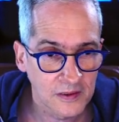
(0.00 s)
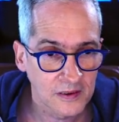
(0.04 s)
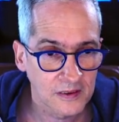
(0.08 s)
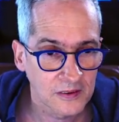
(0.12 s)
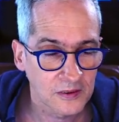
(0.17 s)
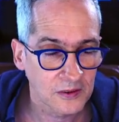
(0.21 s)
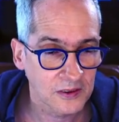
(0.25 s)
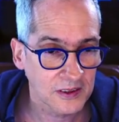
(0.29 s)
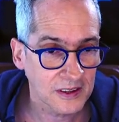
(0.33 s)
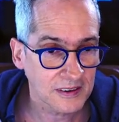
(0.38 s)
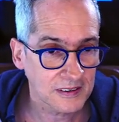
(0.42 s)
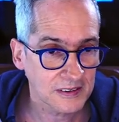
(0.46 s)

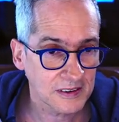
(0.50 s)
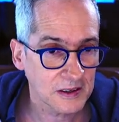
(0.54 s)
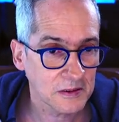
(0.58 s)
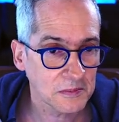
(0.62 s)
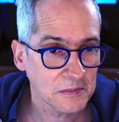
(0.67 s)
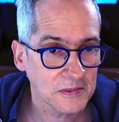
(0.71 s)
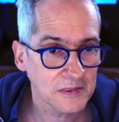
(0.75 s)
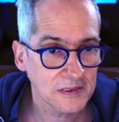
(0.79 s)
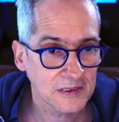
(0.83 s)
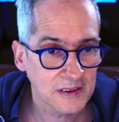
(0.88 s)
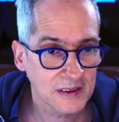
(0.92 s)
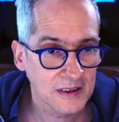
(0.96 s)
So this
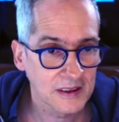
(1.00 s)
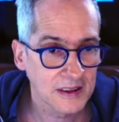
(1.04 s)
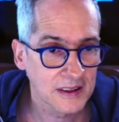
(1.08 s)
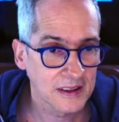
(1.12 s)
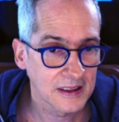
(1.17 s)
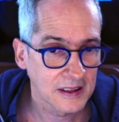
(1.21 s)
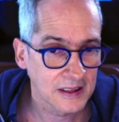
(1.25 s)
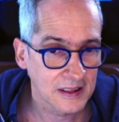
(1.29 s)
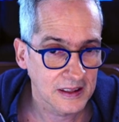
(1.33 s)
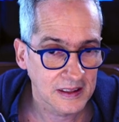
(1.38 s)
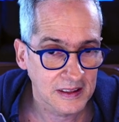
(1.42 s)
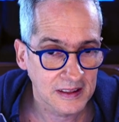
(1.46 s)
seems
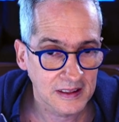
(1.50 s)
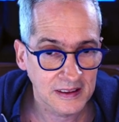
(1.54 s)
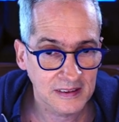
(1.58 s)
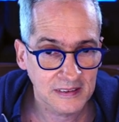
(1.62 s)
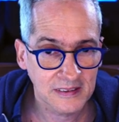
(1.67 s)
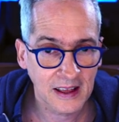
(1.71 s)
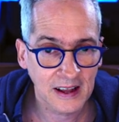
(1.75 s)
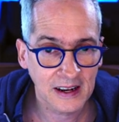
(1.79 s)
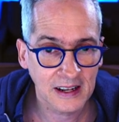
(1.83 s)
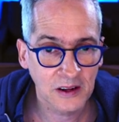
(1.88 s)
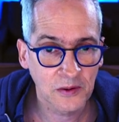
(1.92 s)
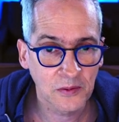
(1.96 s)

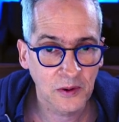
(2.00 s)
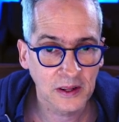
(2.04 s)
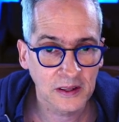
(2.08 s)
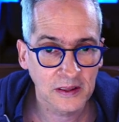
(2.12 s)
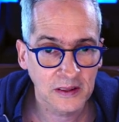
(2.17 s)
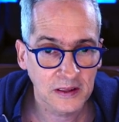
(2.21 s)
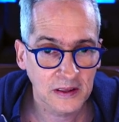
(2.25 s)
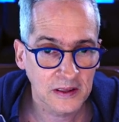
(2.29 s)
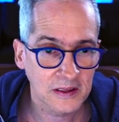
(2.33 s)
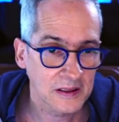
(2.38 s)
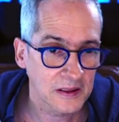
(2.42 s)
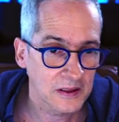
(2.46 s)
exactly what
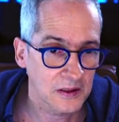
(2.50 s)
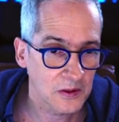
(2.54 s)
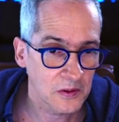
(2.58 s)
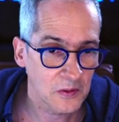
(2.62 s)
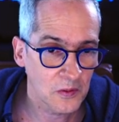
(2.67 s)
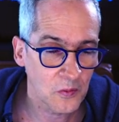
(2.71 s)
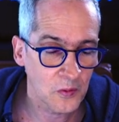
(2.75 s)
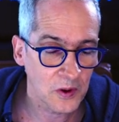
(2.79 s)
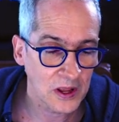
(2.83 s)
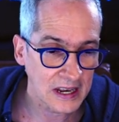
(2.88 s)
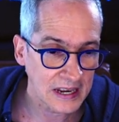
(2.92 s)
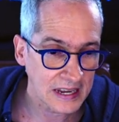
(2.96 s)

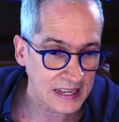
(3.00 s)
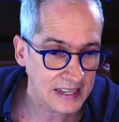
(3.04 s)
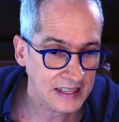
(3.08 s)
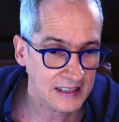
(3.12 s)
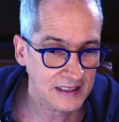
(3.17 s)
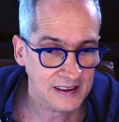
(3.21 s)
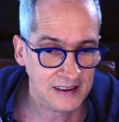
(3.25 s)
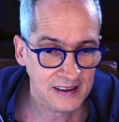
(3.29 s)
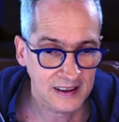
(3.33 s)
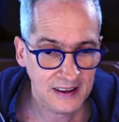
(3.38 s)
we need.